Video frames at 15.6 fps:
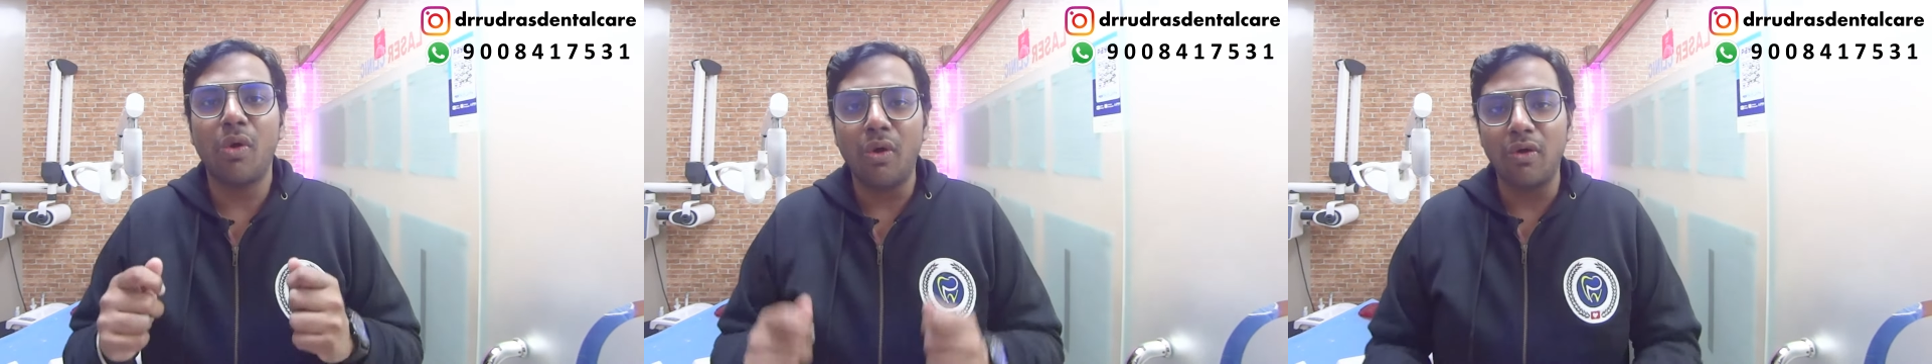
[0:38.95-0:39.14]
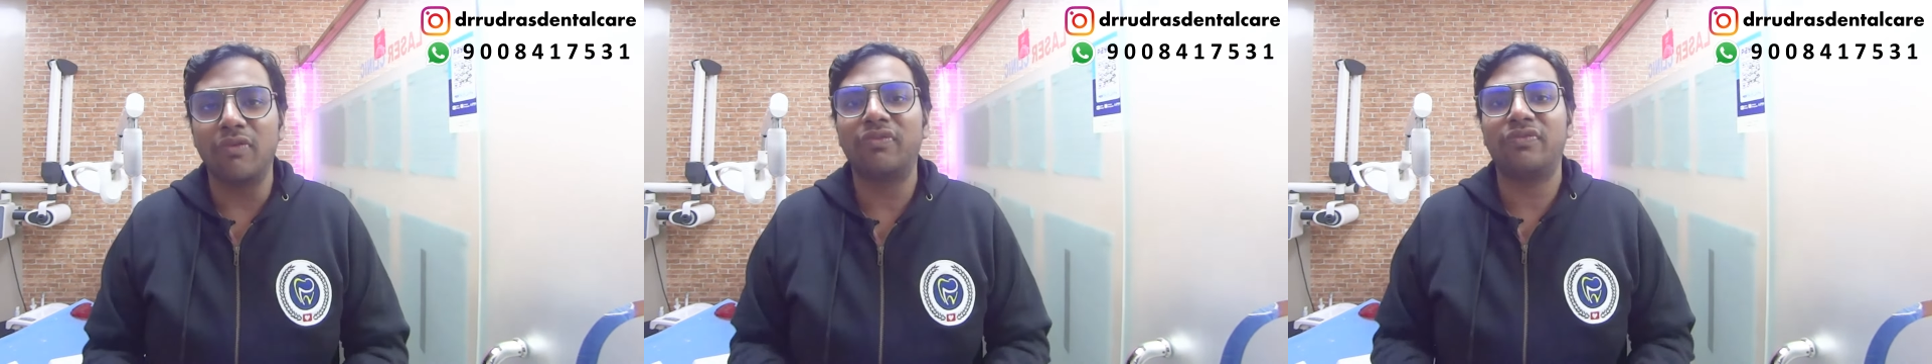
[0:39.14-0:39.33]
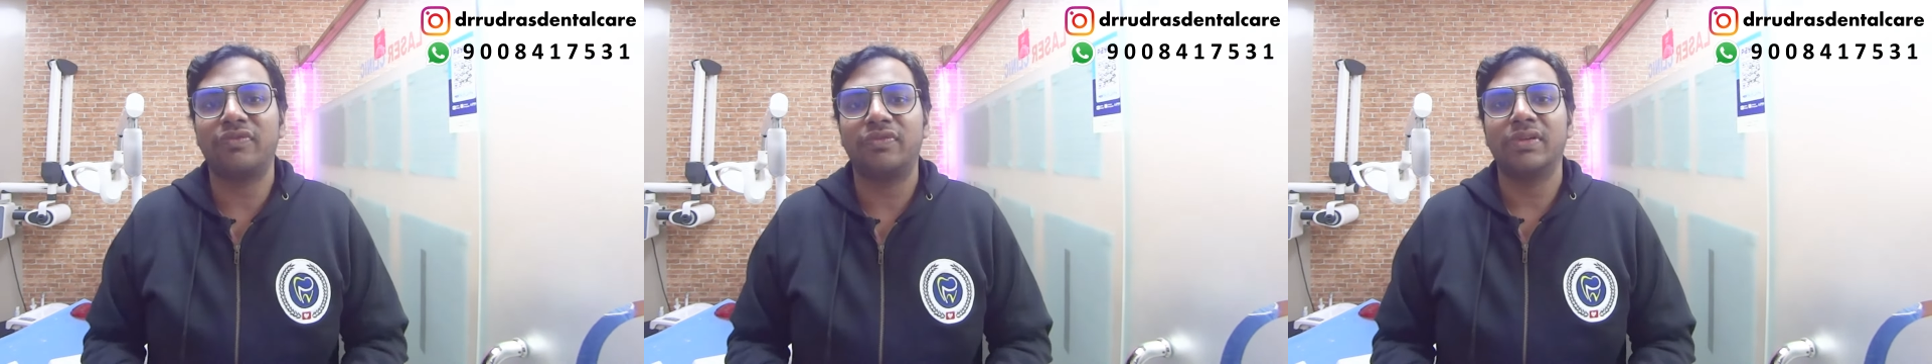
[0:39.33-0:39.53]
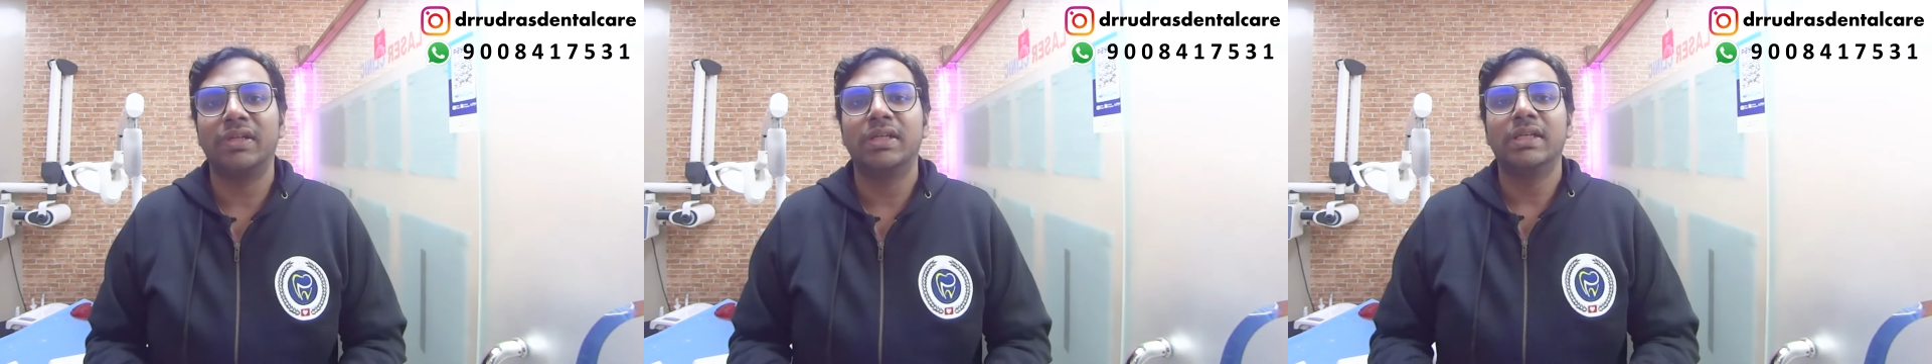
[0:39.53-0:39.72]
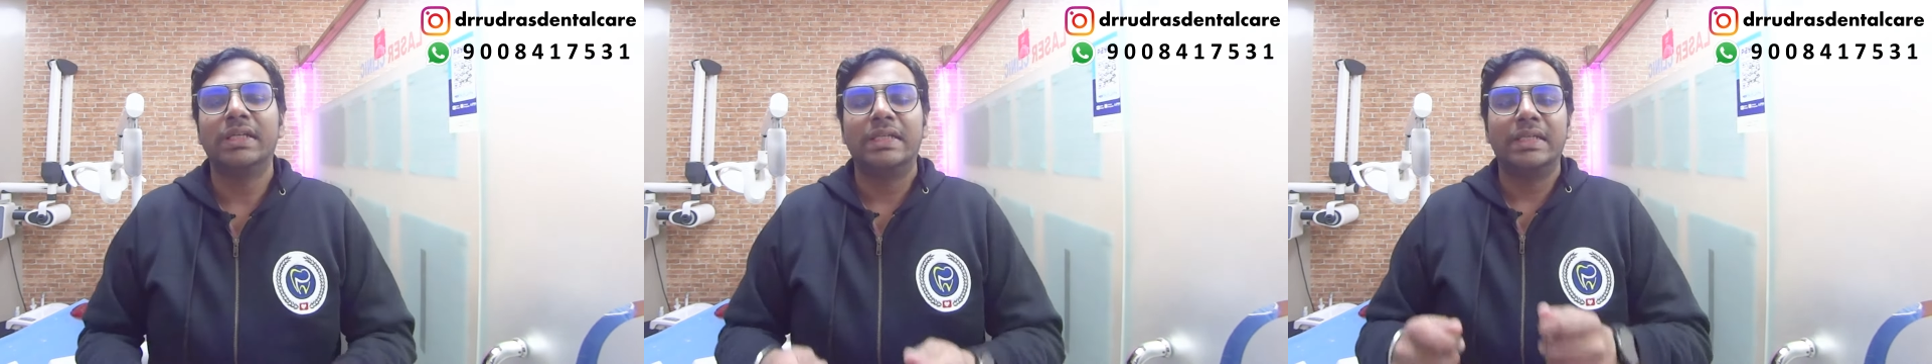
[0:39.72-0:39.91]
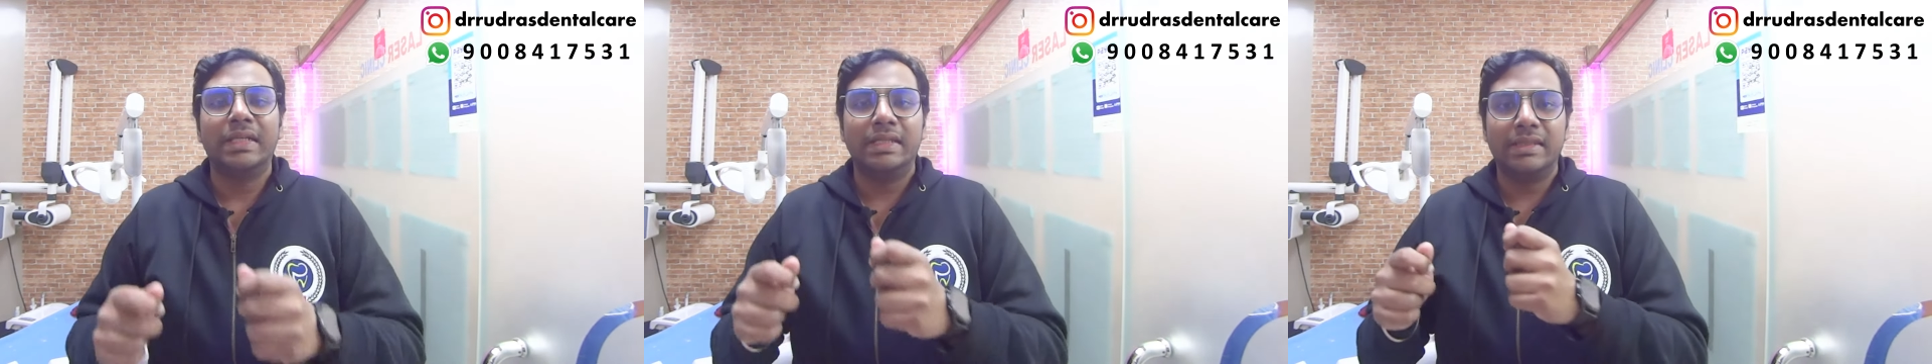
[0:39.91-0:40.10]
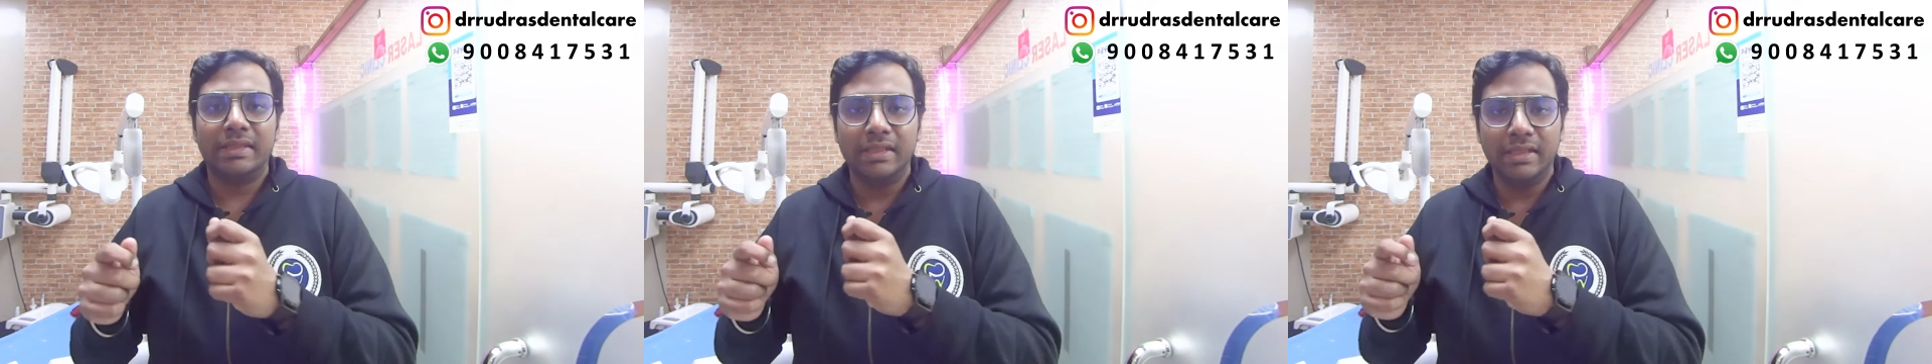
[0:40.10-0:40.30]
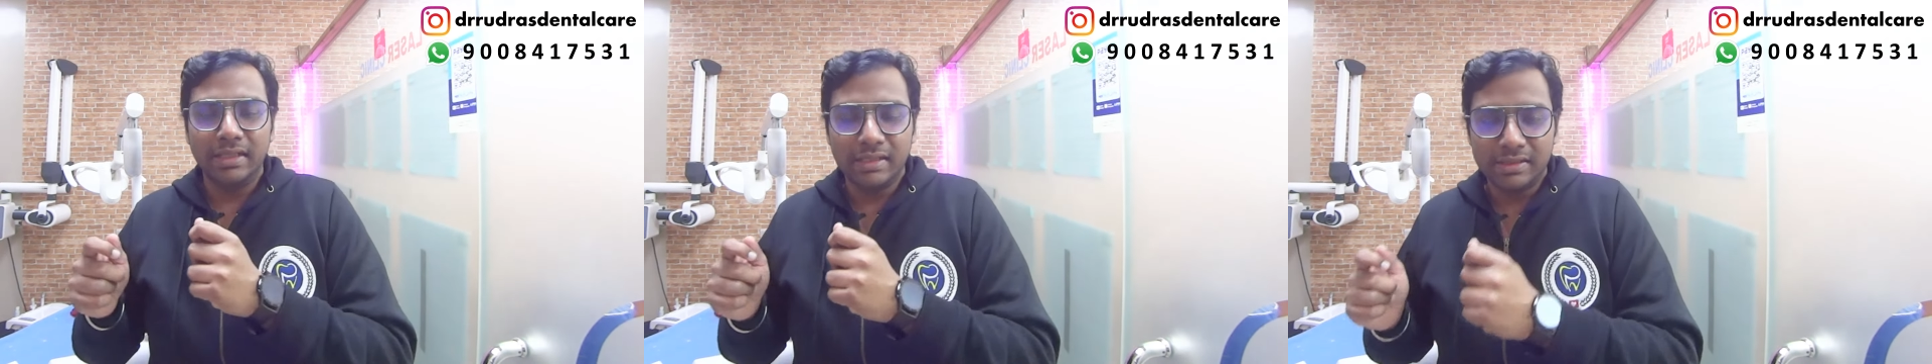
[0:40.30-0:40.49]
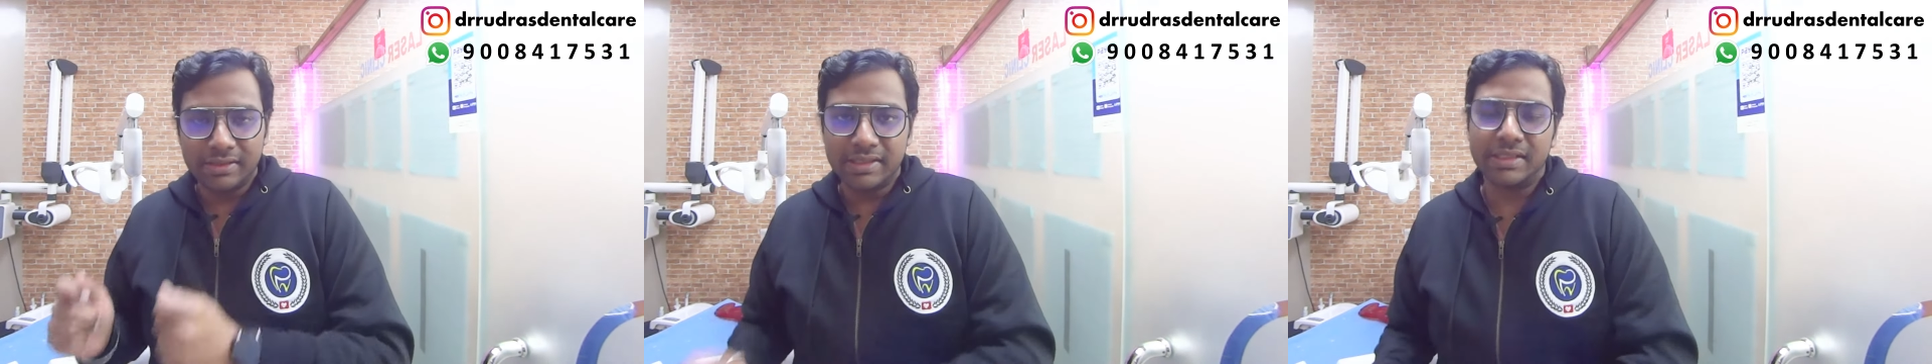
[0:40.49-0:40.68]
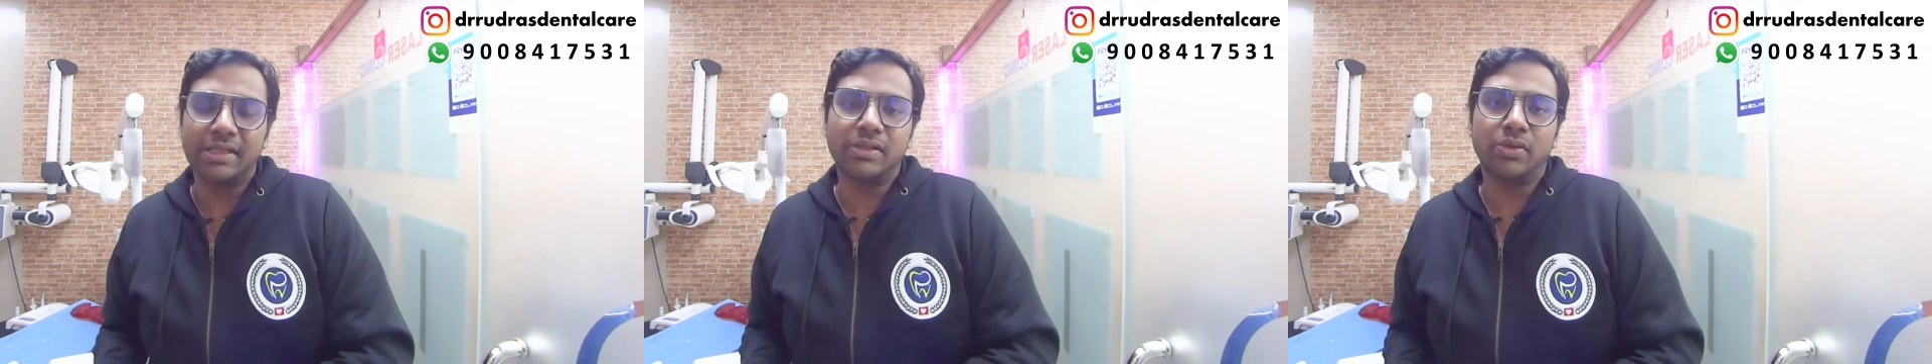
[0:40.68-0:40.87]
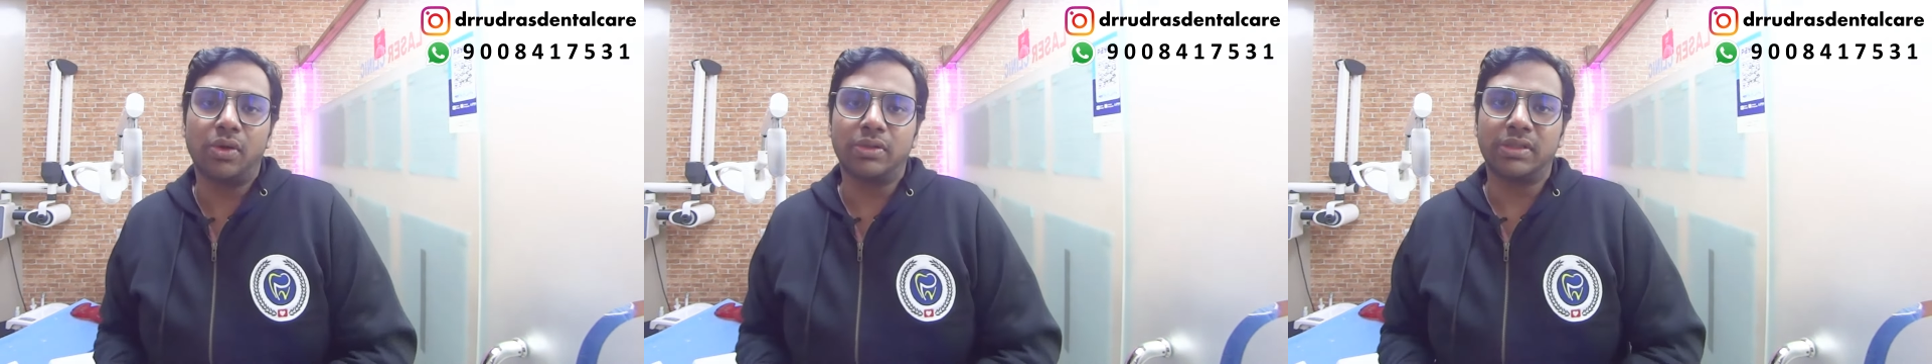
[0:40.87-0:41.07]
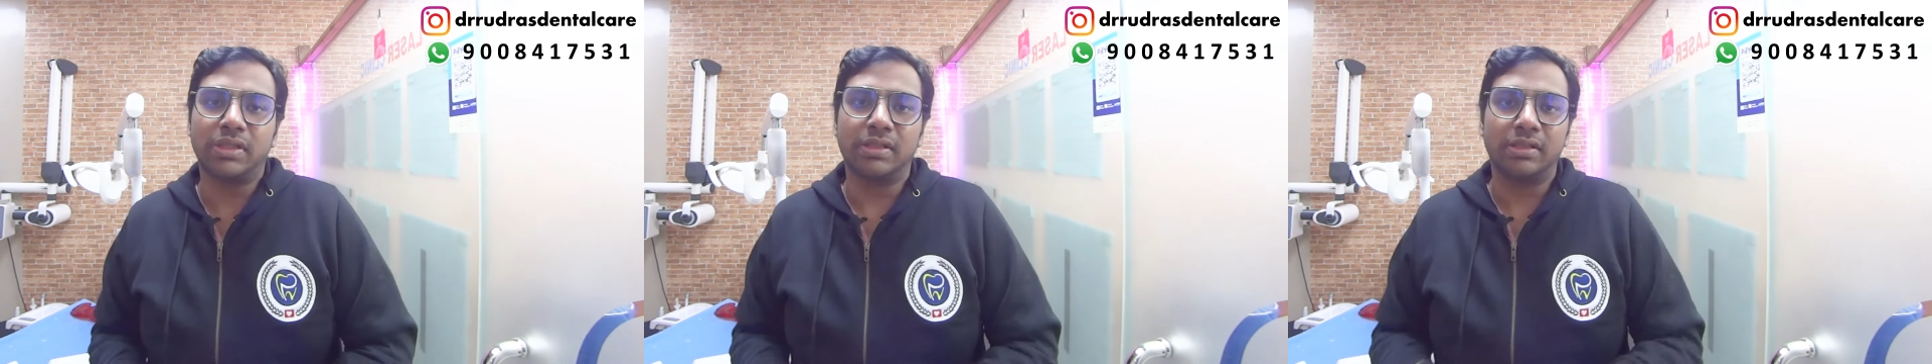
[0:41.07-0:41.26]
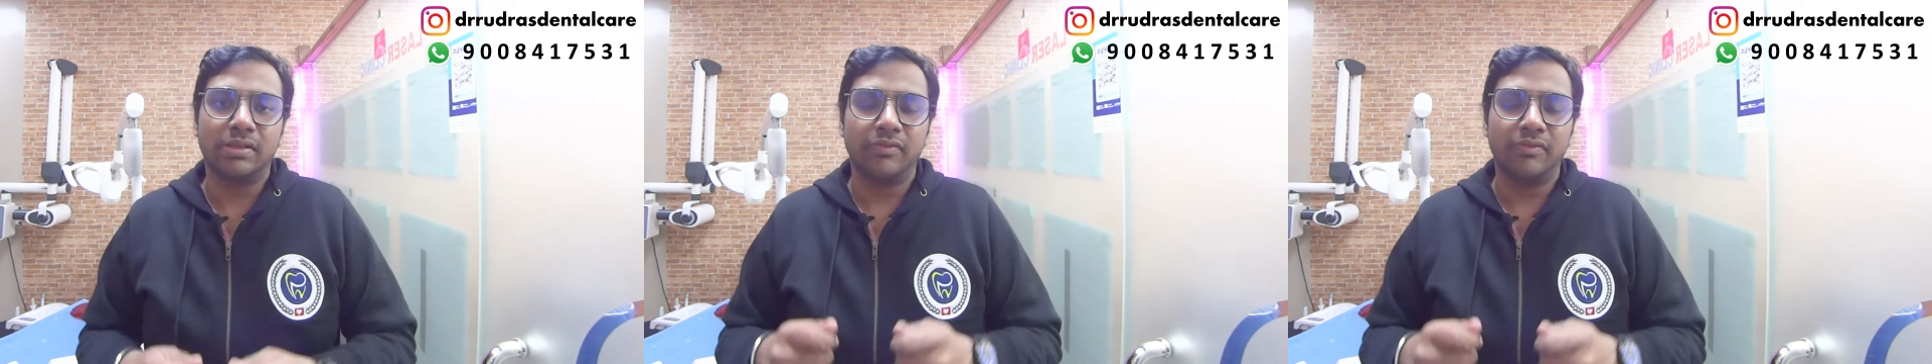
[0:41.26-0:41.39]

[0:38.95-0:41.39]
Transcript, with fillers: of the treating doctor.